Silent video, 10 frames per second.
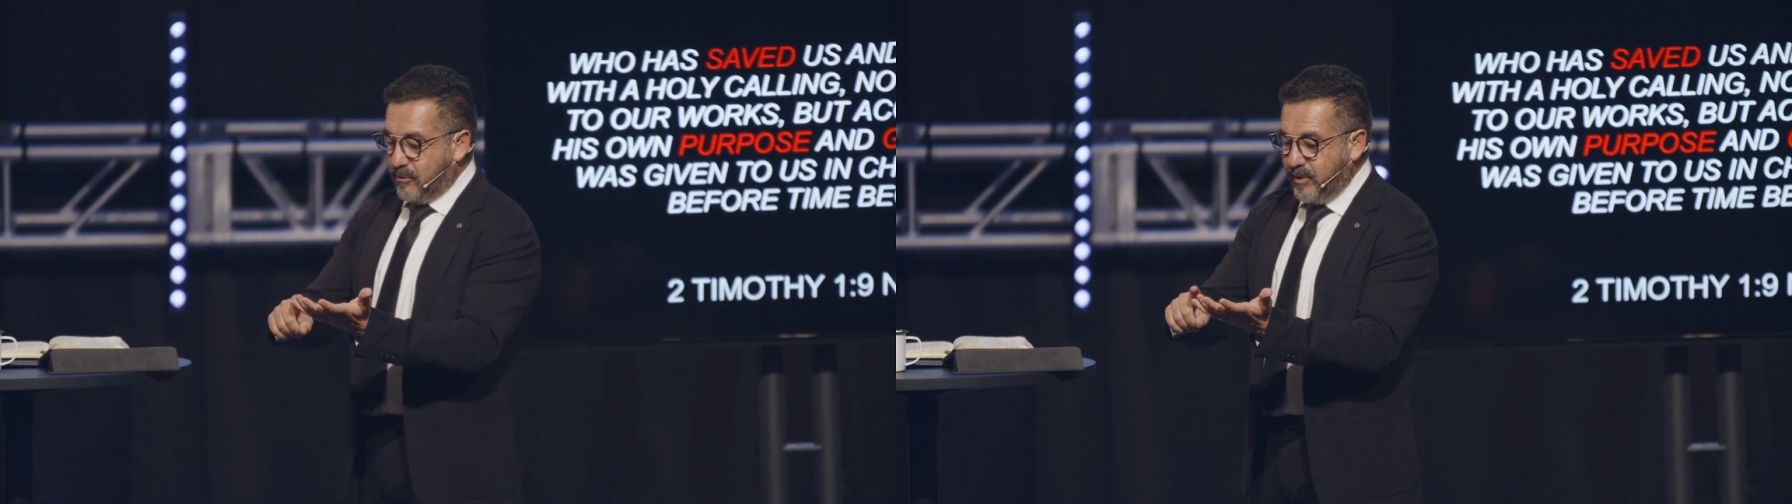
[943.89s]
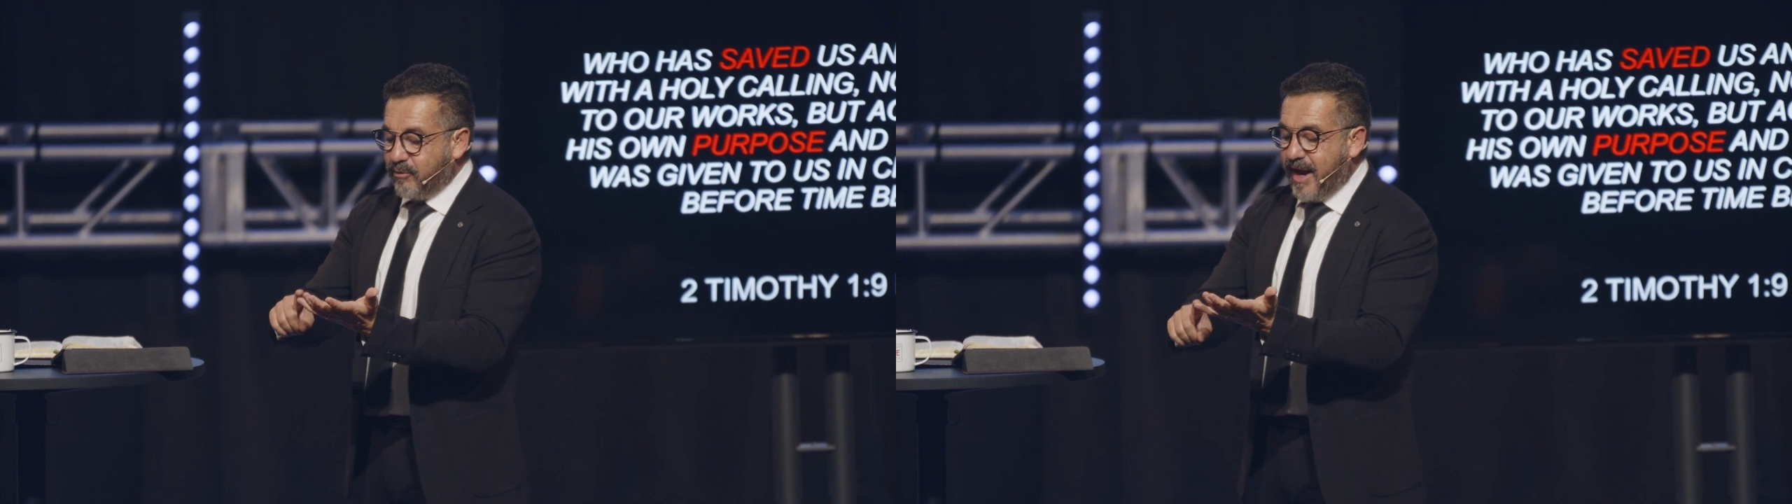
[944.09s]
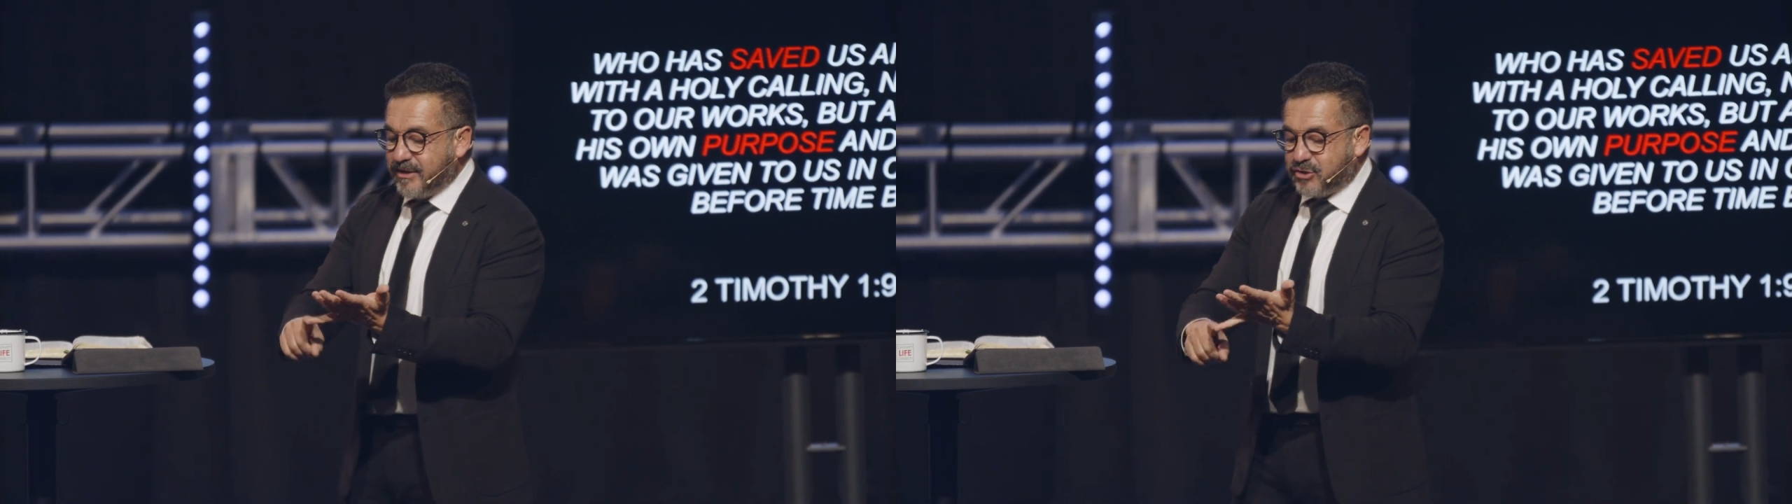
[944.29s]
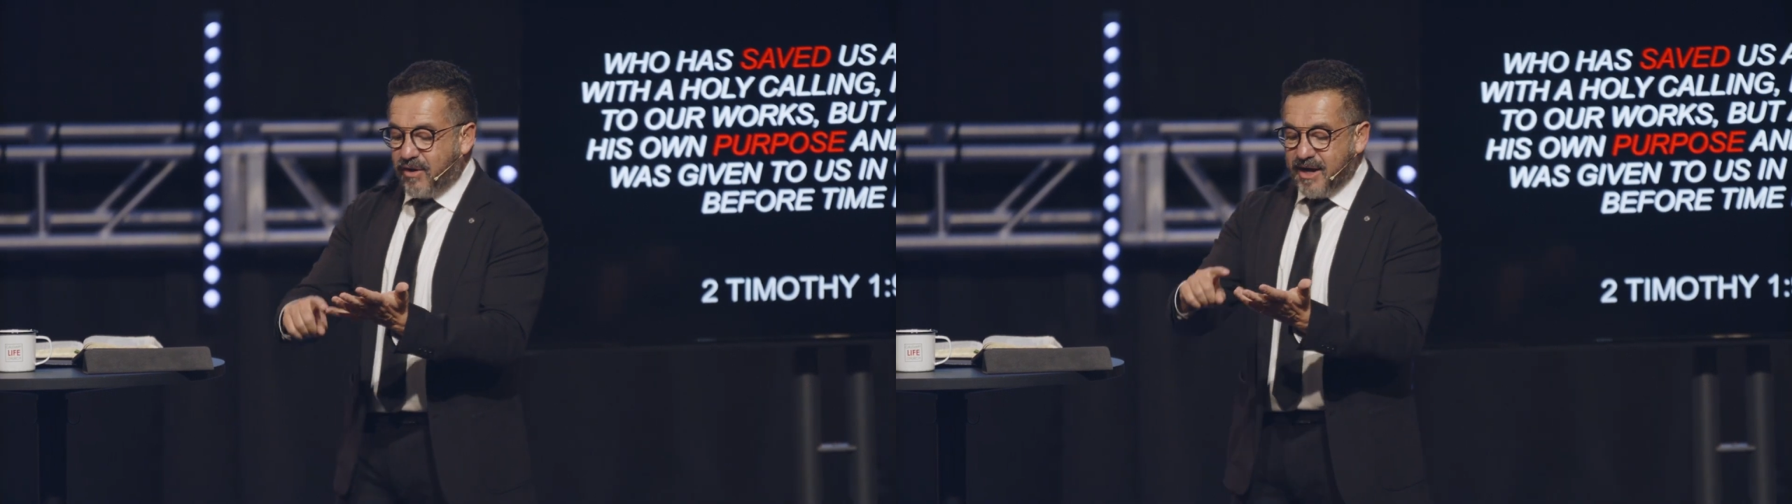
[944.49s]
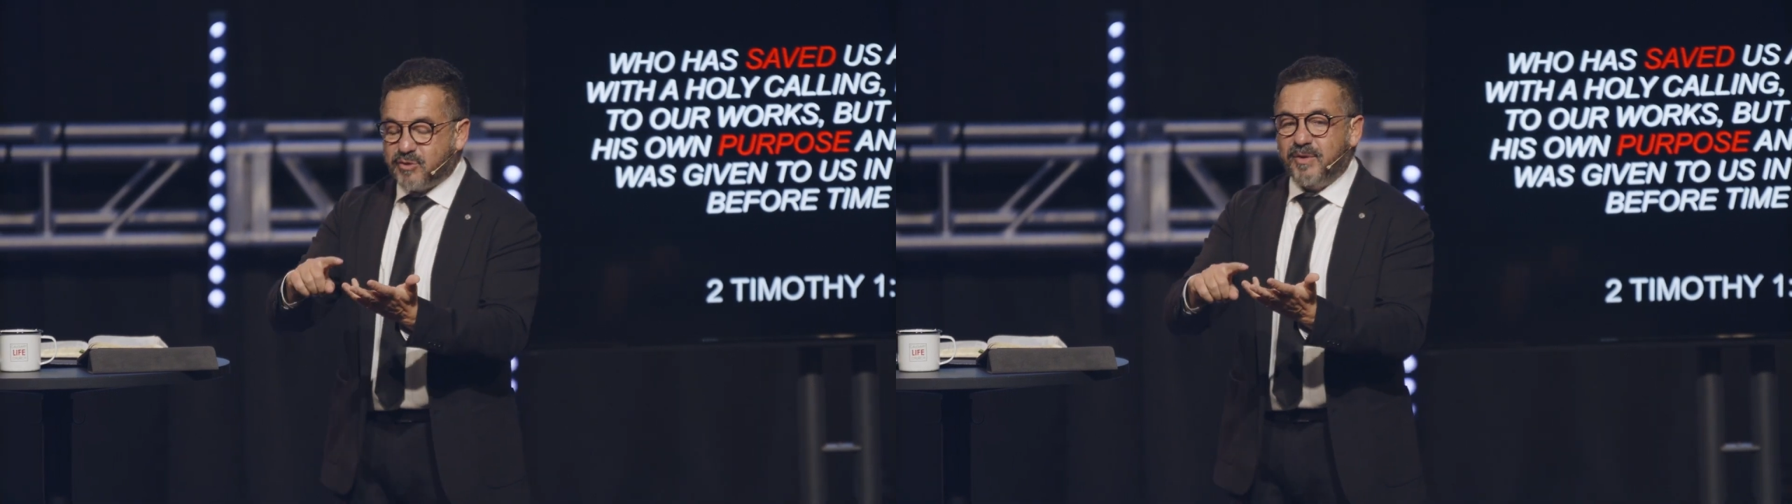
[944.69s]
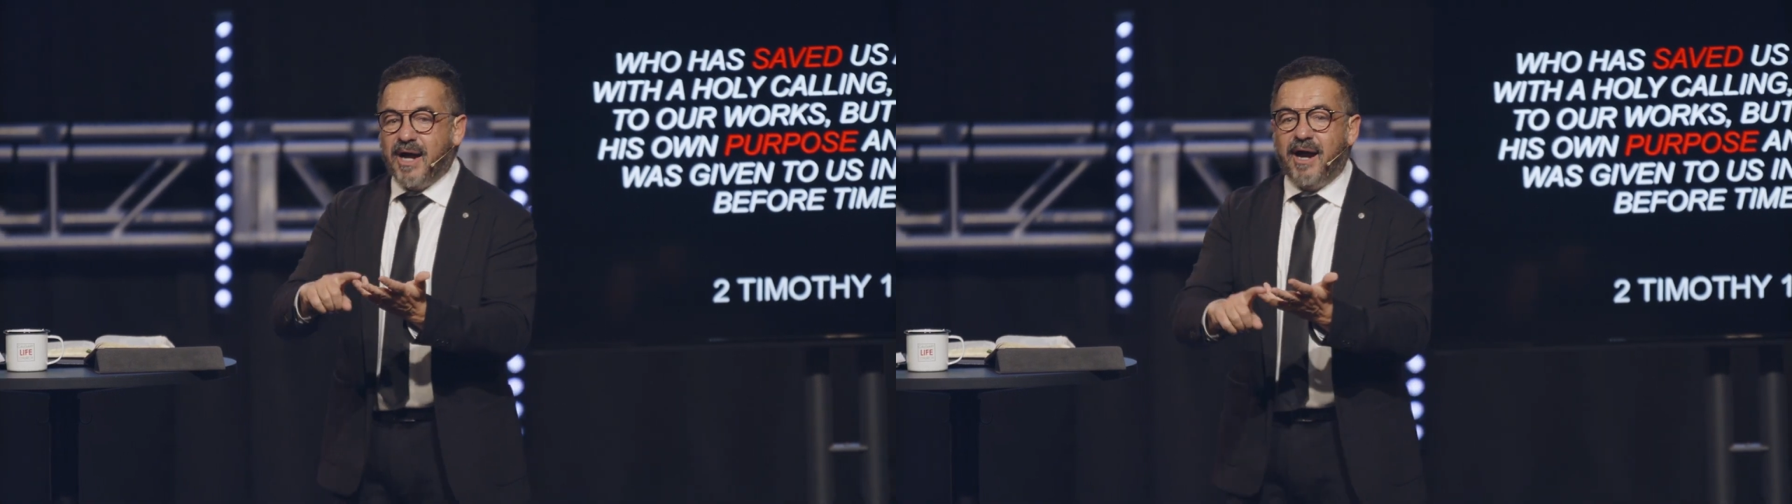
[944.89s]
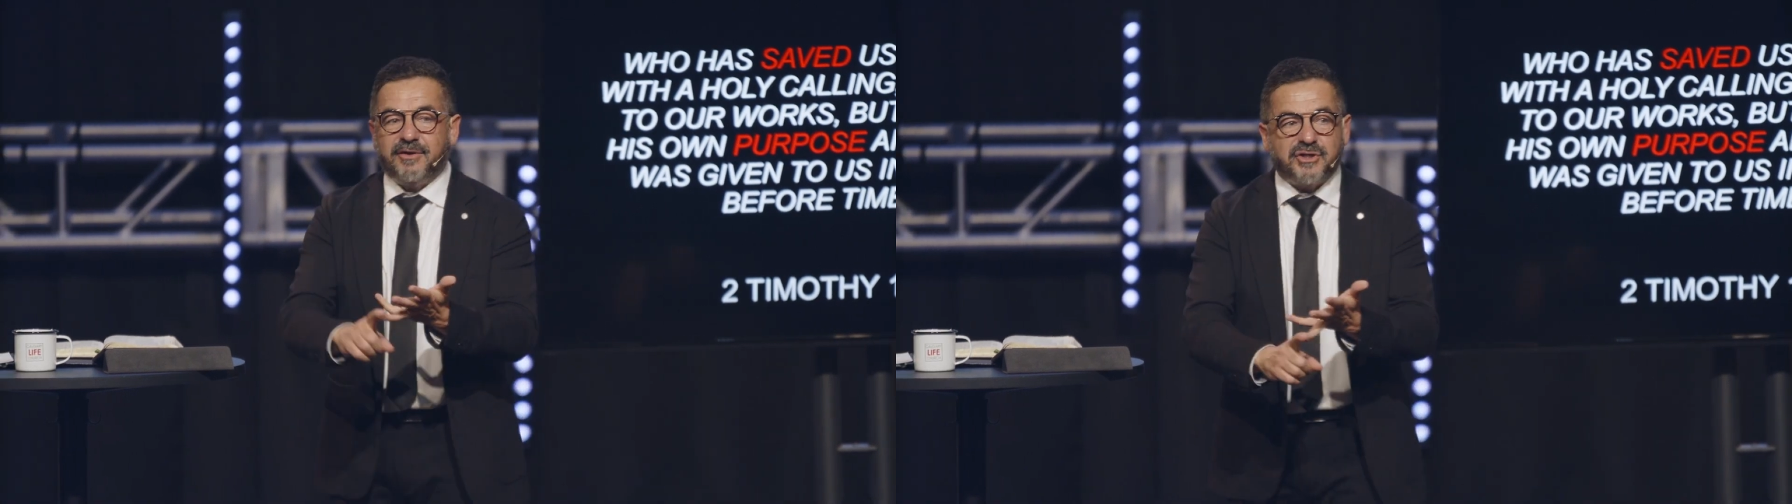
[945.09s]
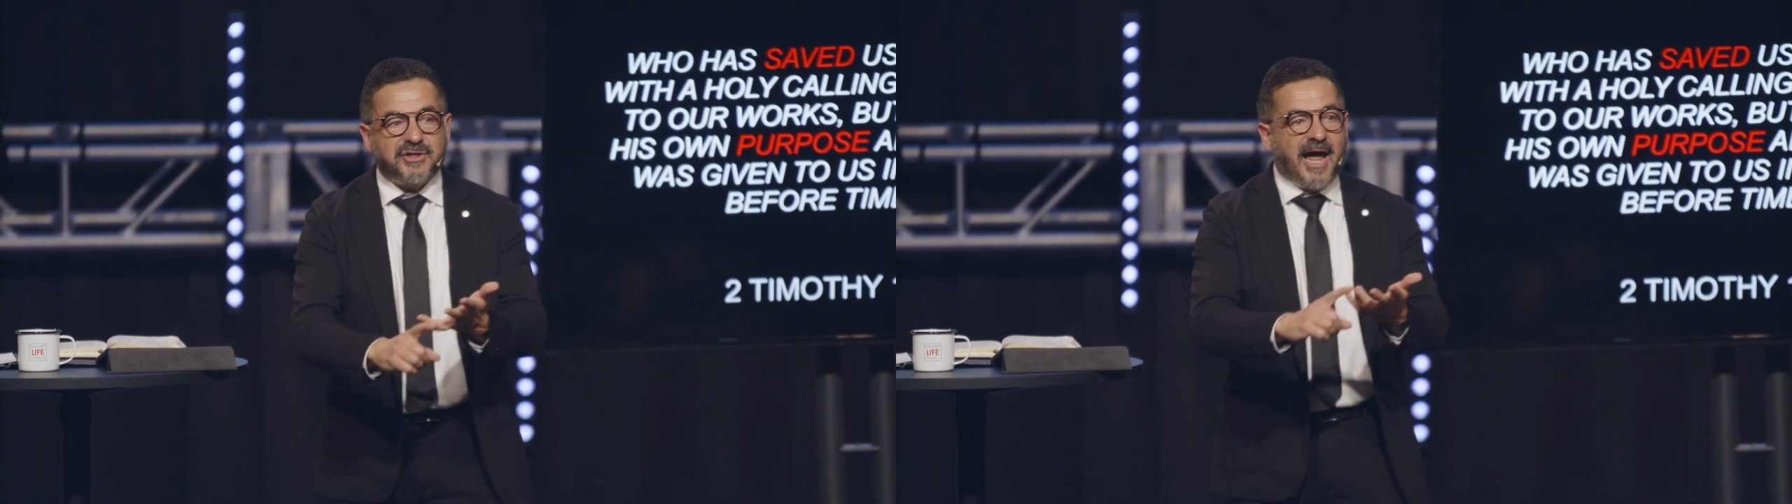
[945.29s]
we rent trucks, we hire
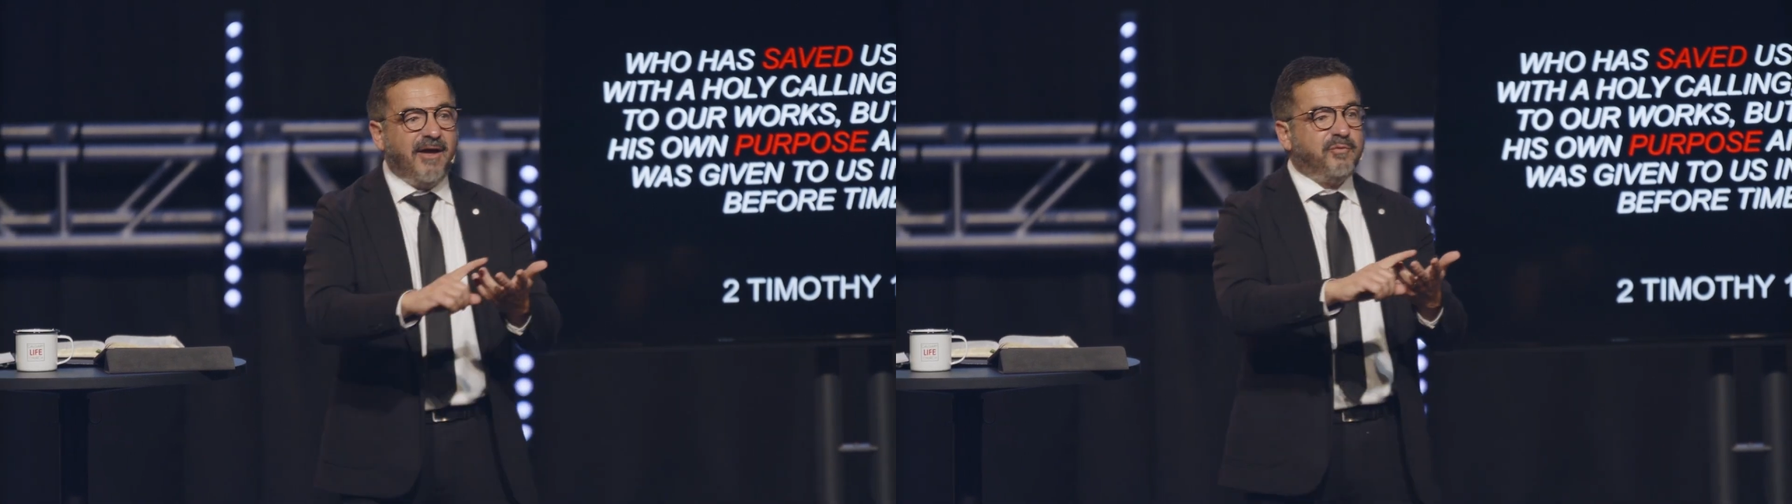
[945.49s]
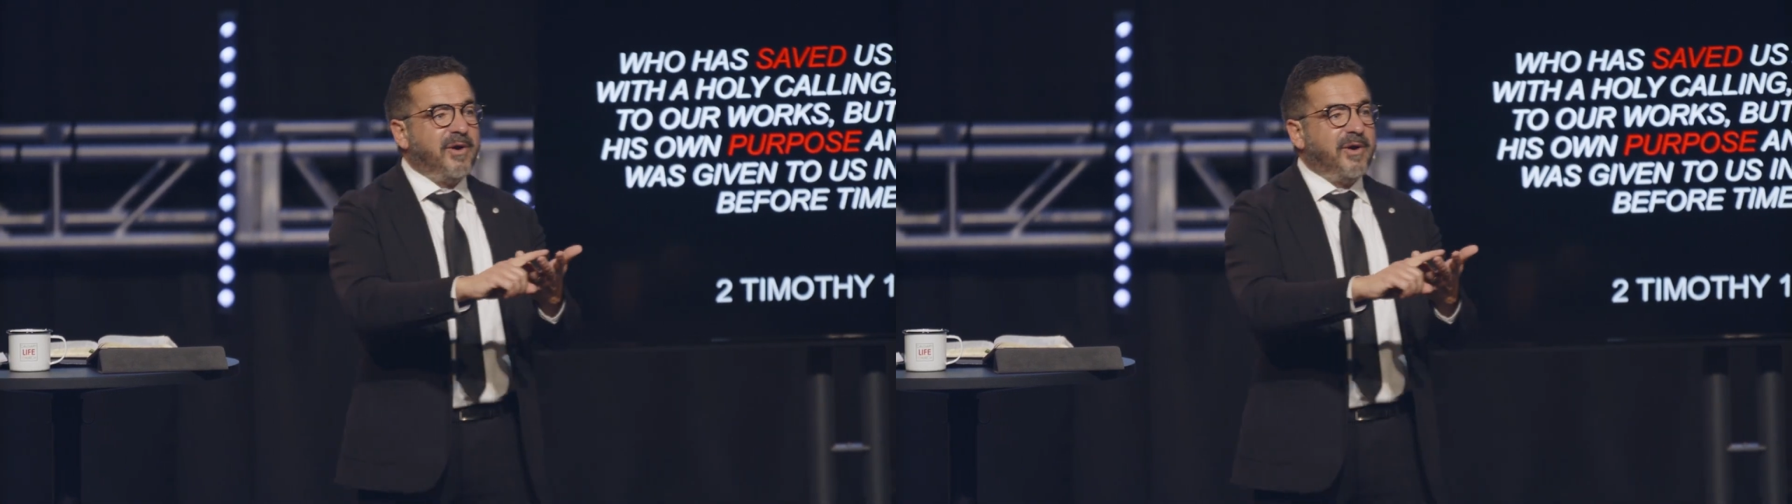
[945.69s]
staff,